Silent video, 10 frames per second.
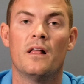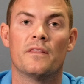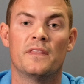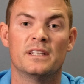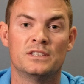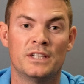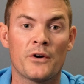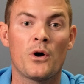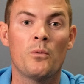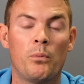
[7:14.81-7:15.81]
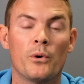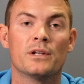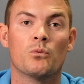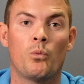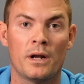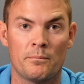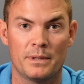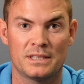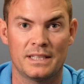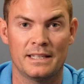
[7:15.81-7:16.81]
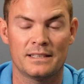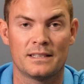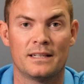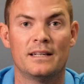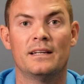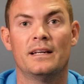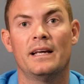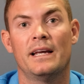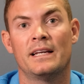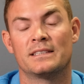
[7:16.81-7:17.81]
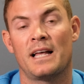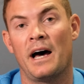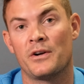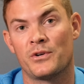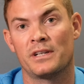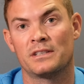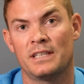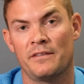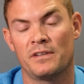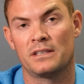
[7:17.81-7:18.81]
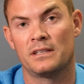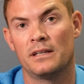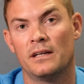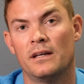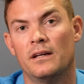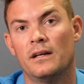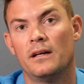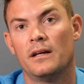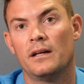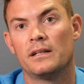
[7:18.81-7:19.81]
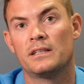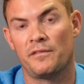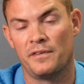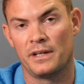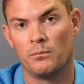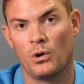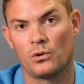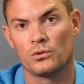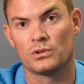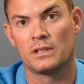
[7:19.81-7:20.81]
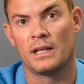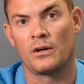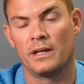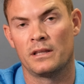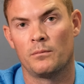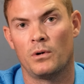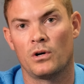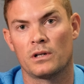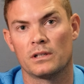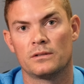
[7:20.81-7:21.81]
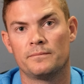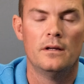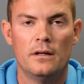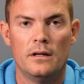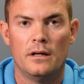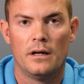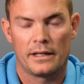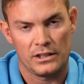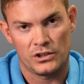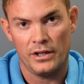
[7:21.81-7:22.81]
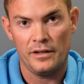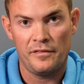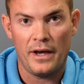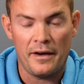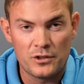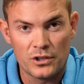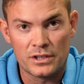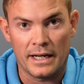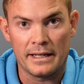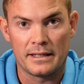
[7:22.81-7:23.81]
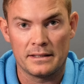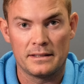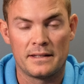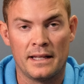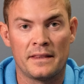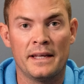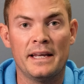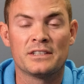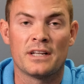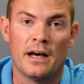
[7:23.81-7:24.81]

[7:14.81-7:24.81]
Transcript: The 0.1% is the 170 Tiffany models that are in the market. Okay, so if you have to take it that there is,